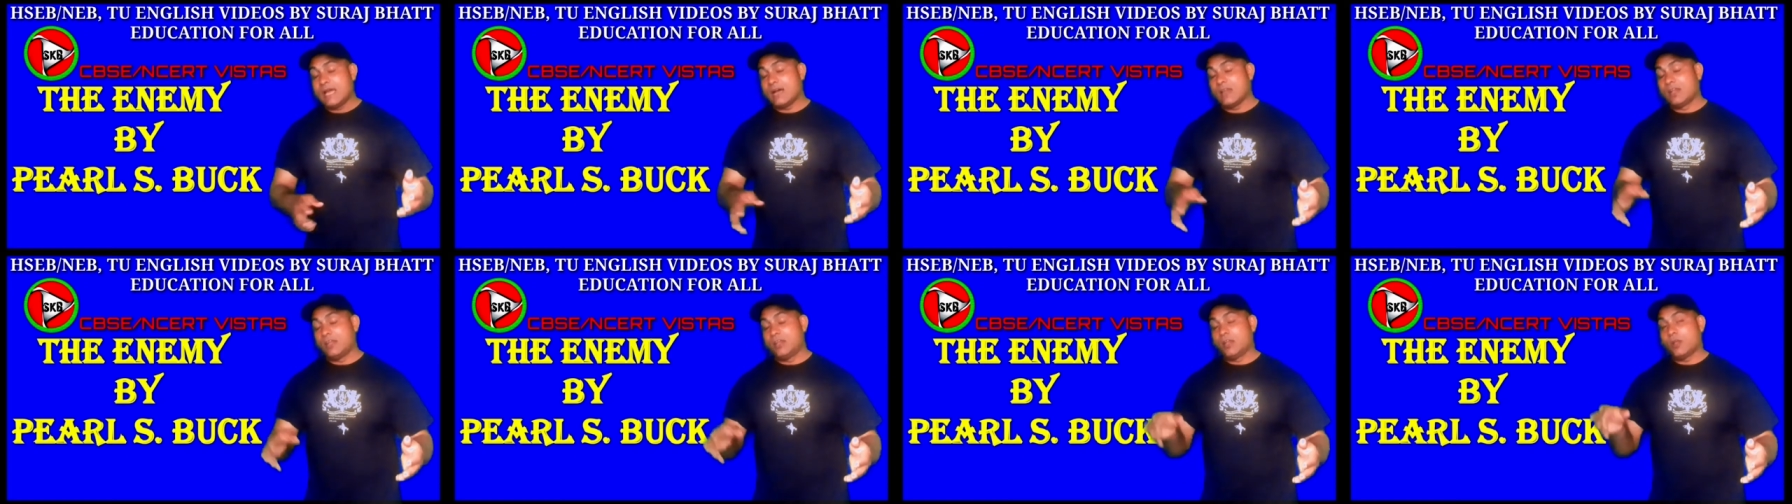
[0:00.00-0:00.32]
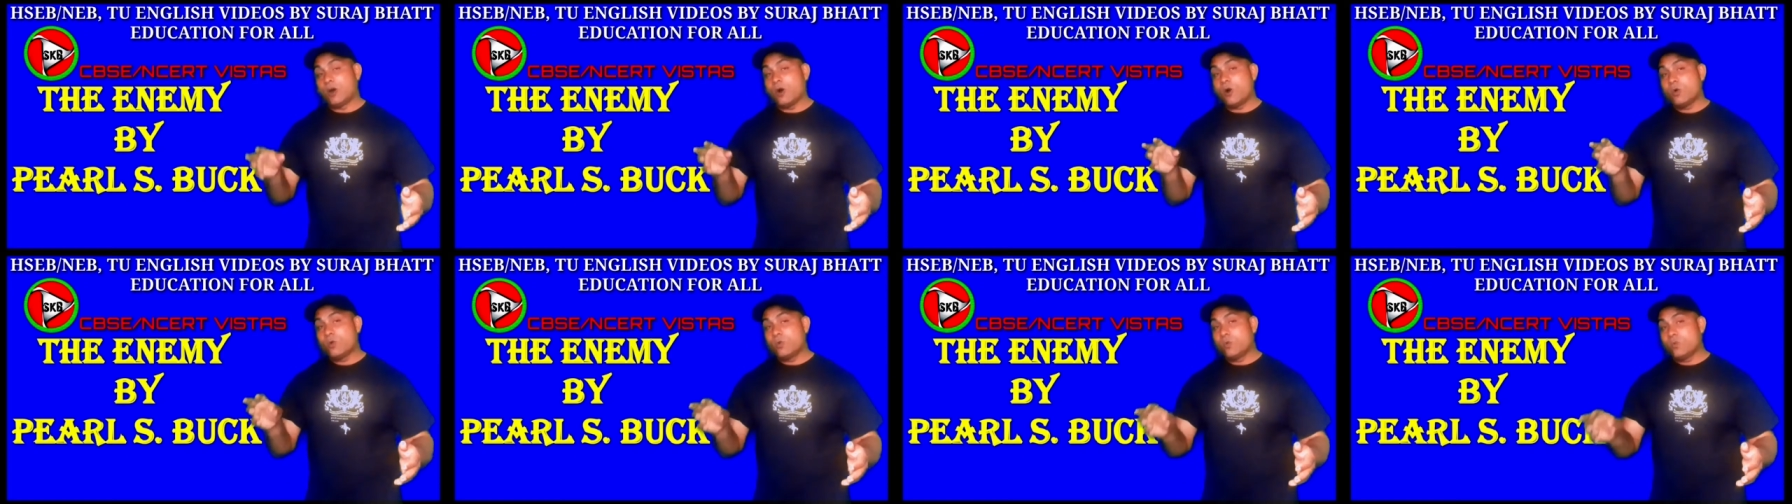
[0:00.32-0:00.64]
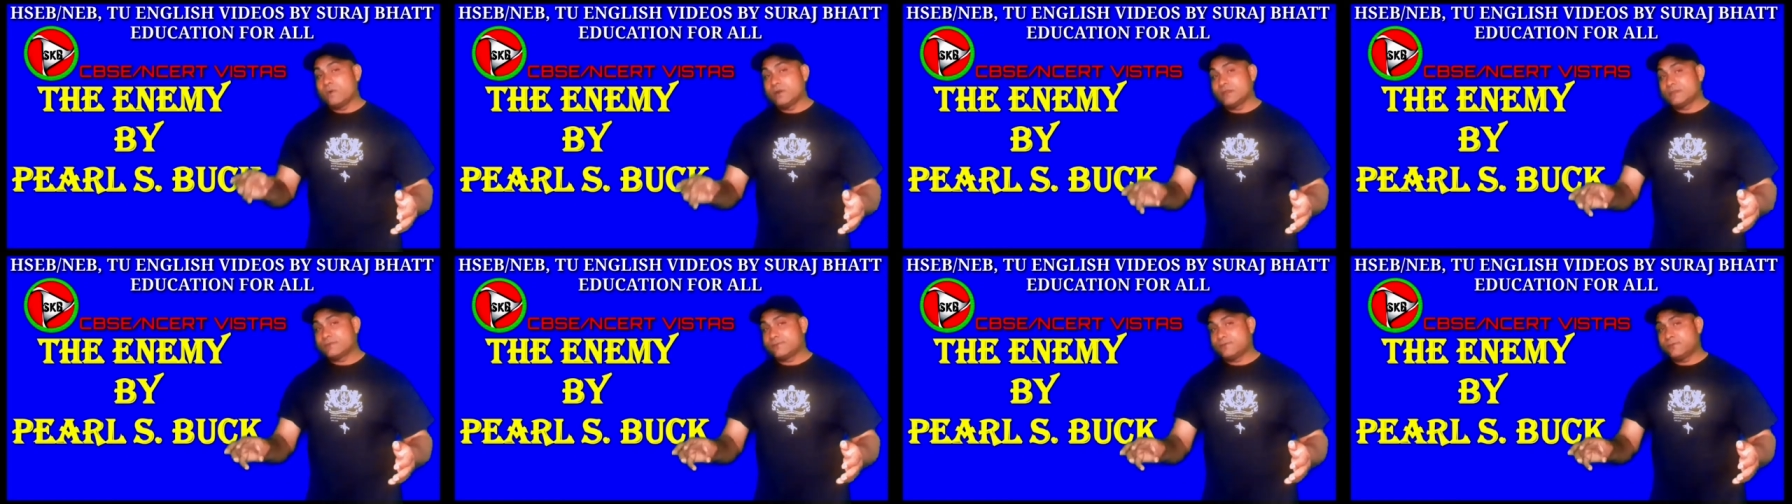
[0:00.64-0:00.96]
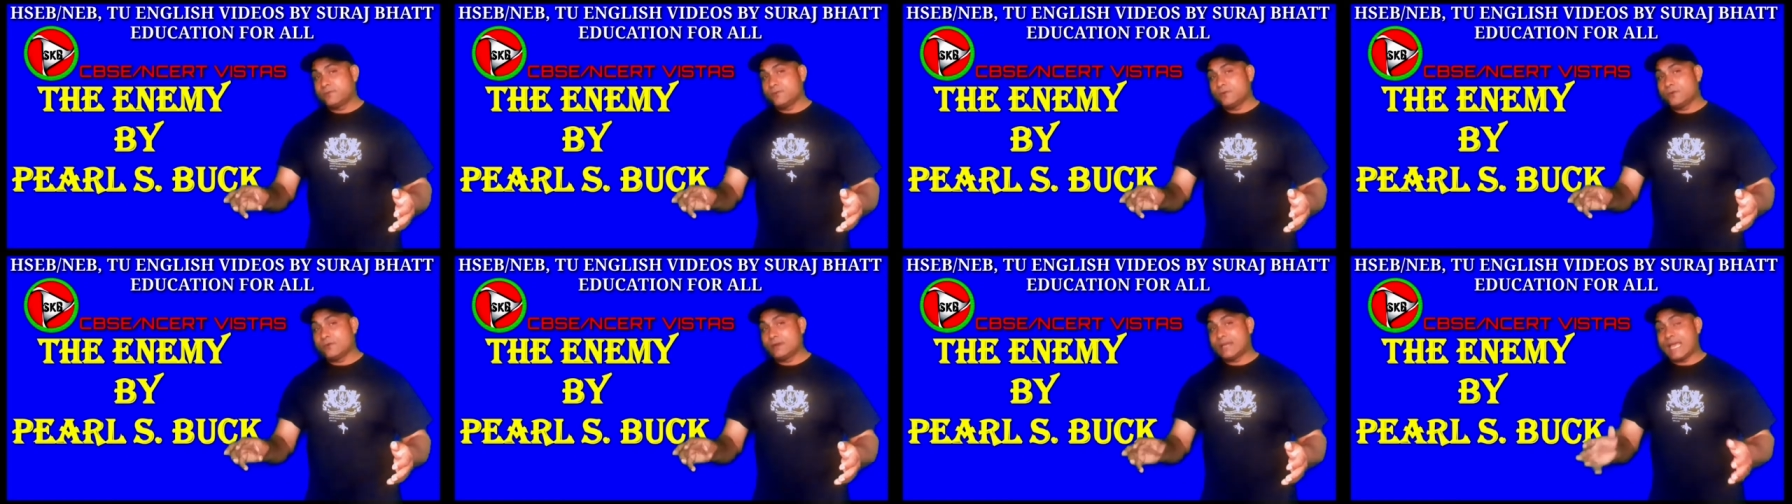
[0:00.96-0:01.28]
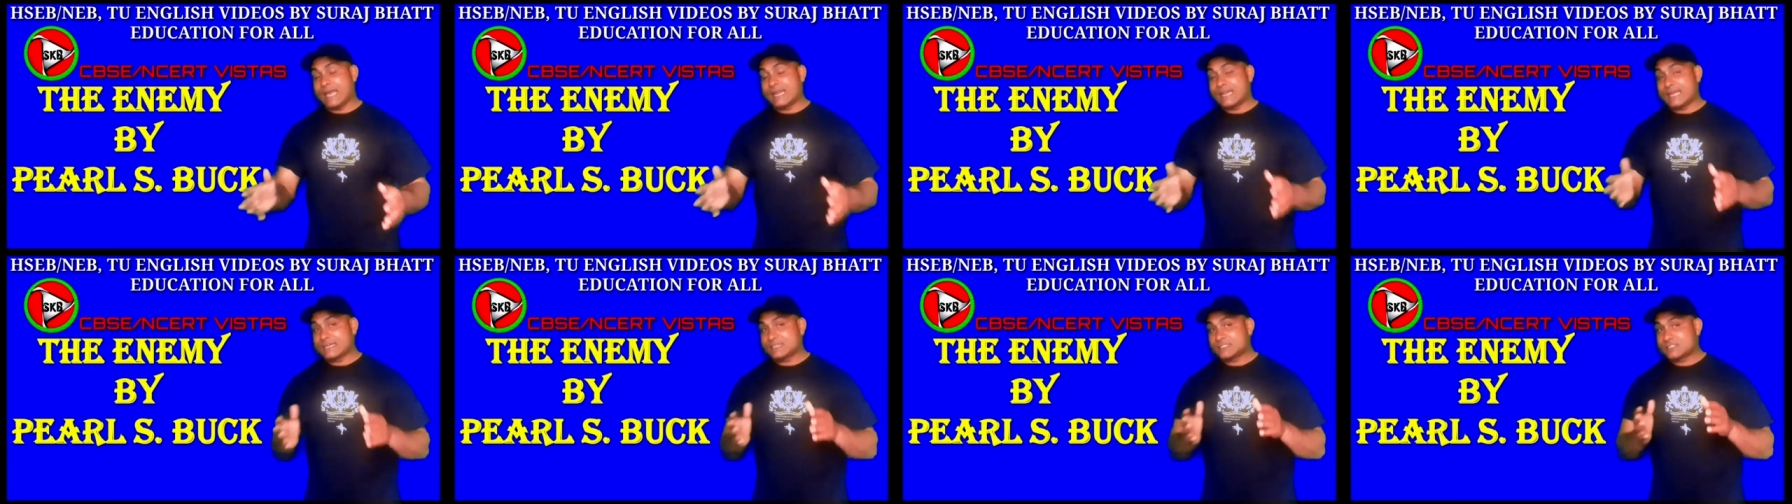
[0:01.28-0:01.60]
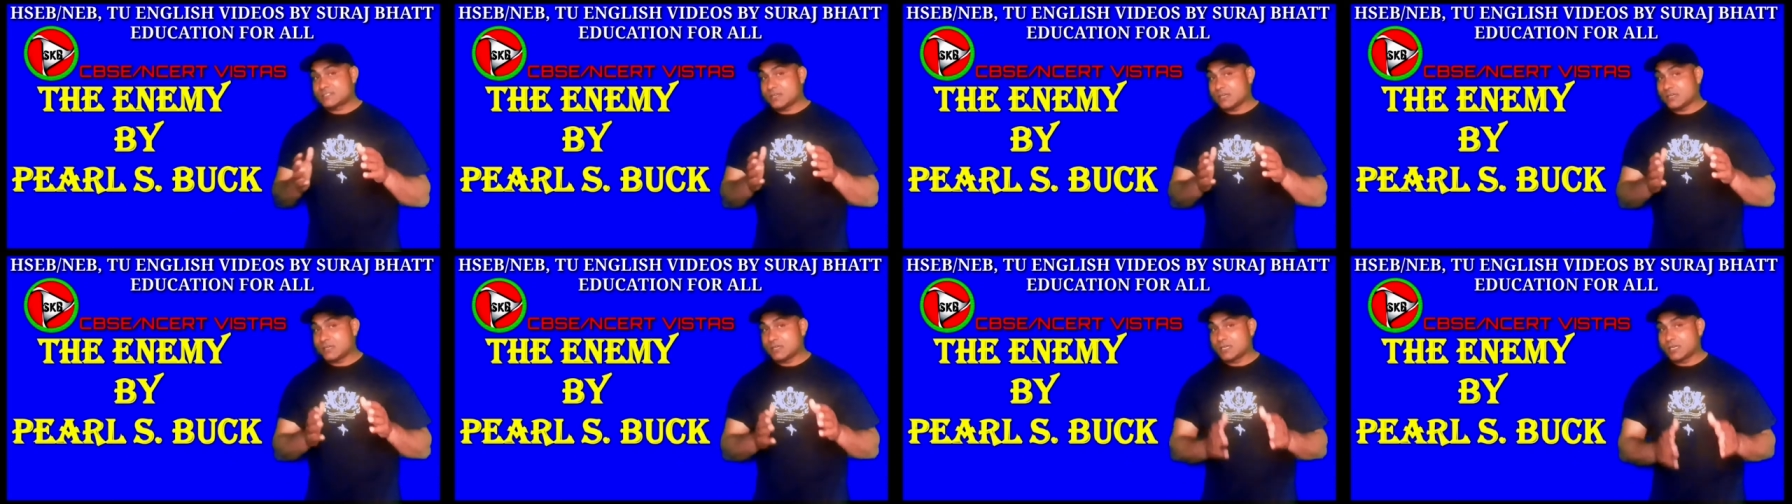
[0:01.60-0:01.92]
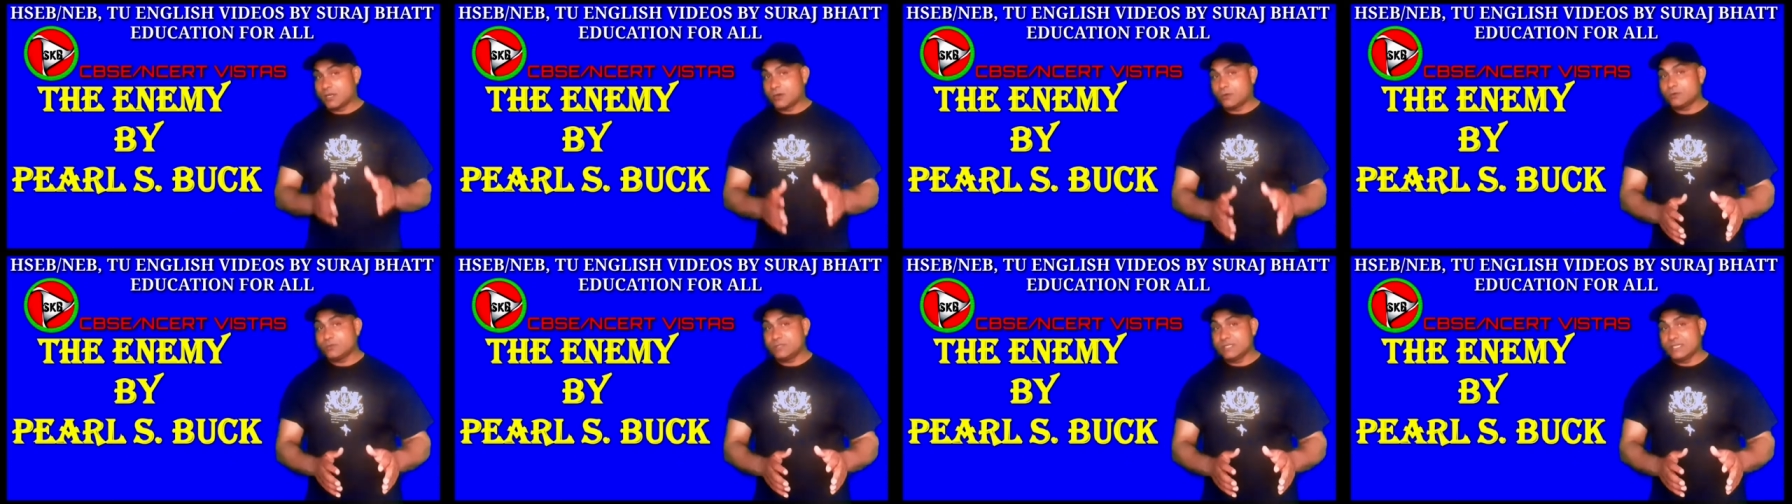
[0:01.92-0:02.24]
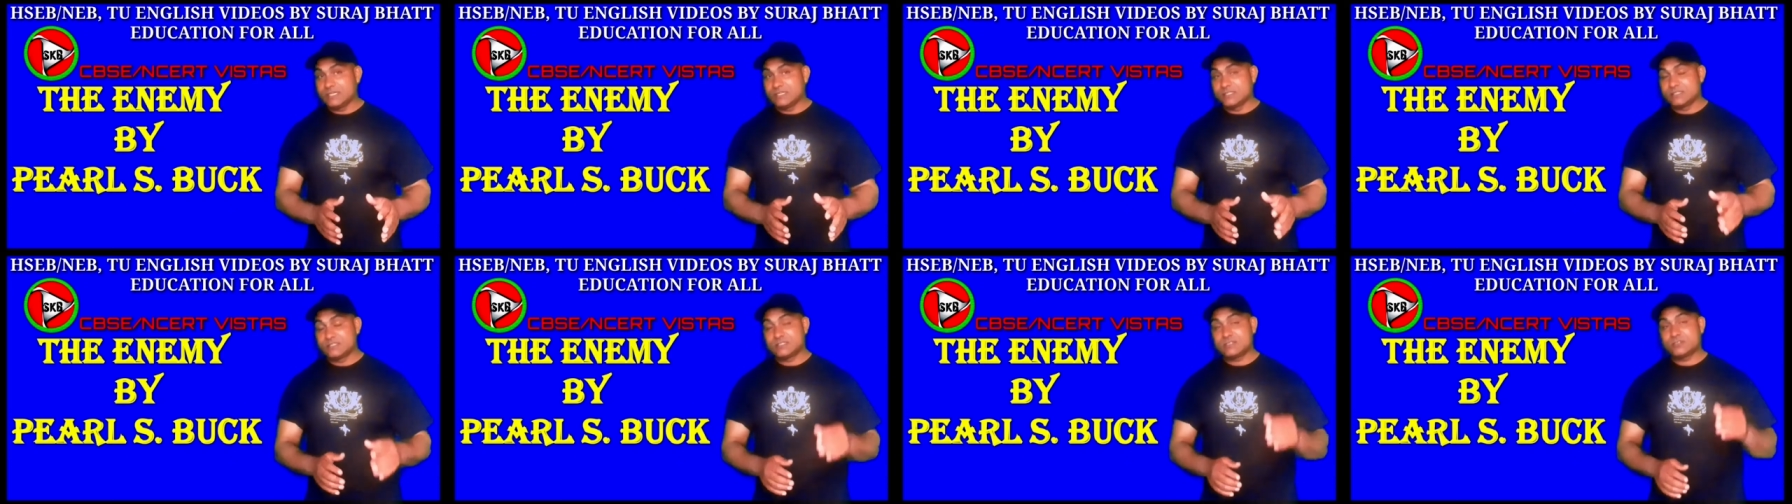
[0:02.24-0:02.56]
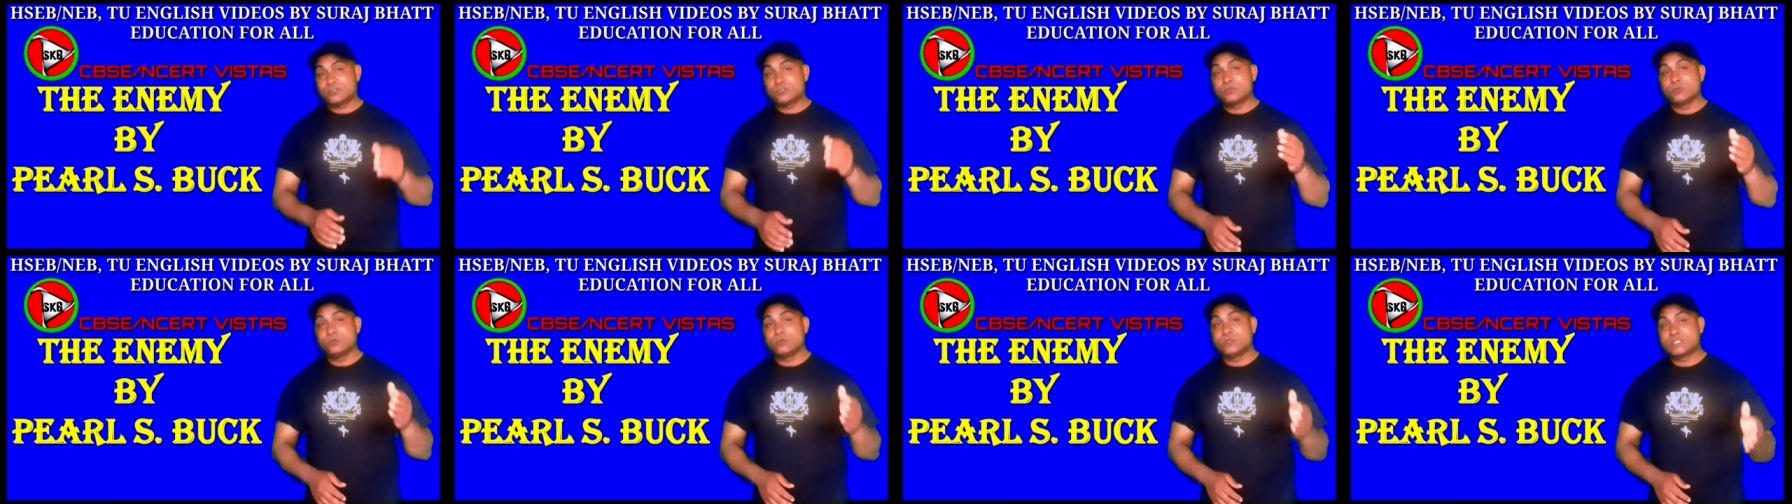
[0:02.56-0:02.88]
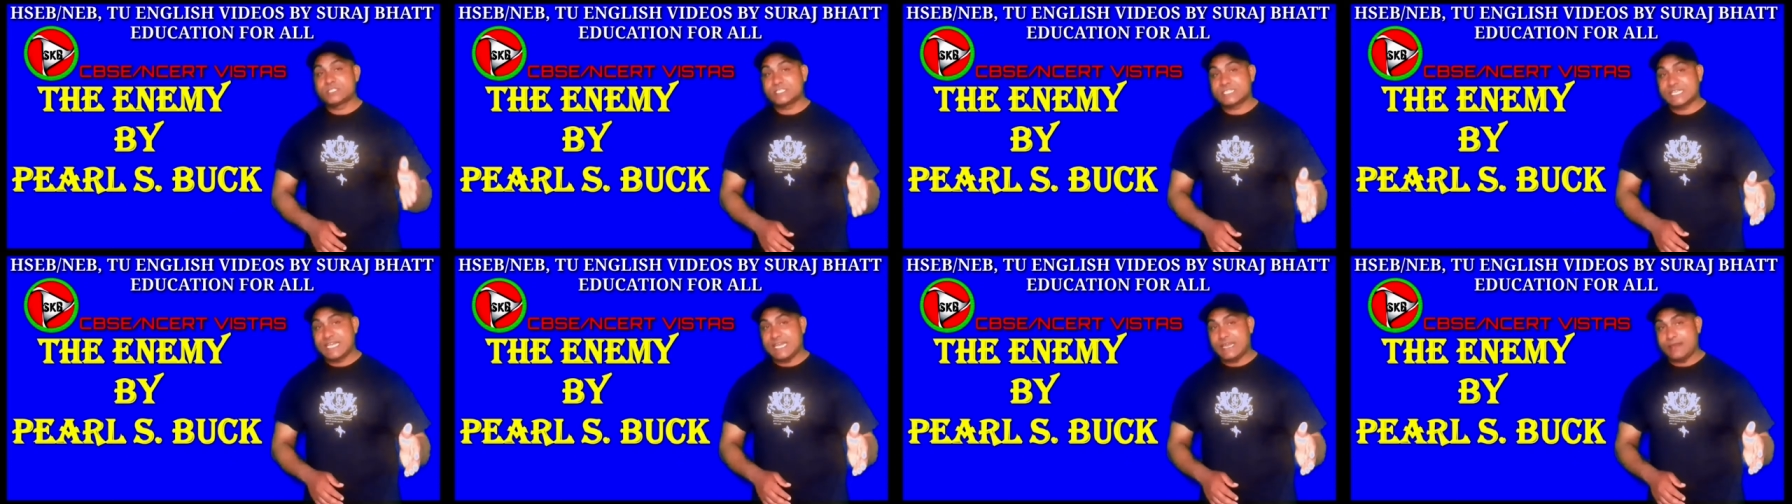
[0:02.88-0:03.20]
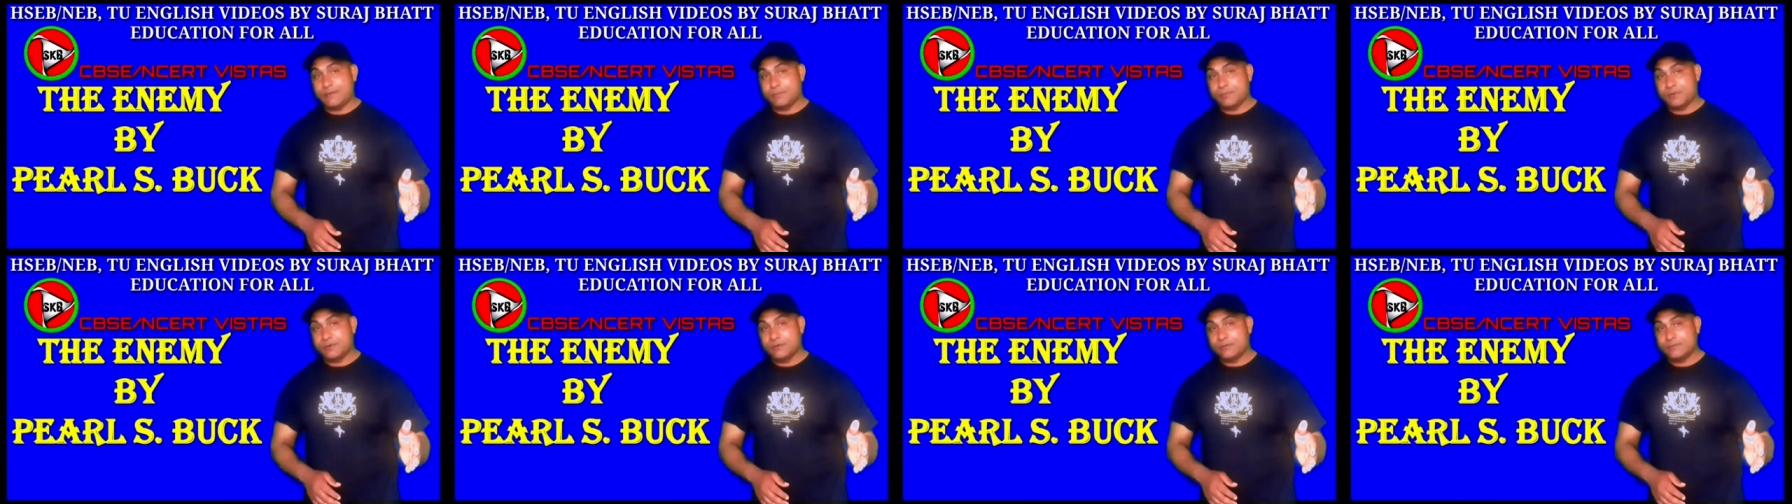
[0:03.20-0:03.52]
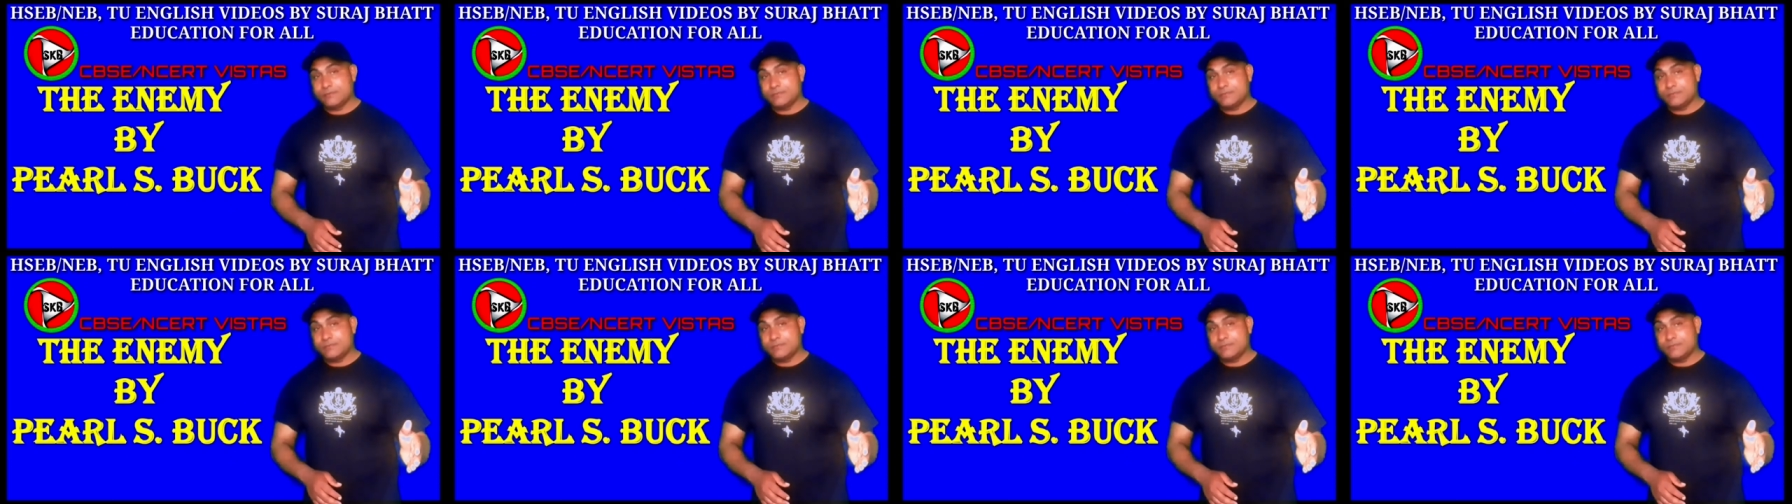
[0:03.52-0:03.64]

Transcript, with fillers: along with food and extra clothing to escape.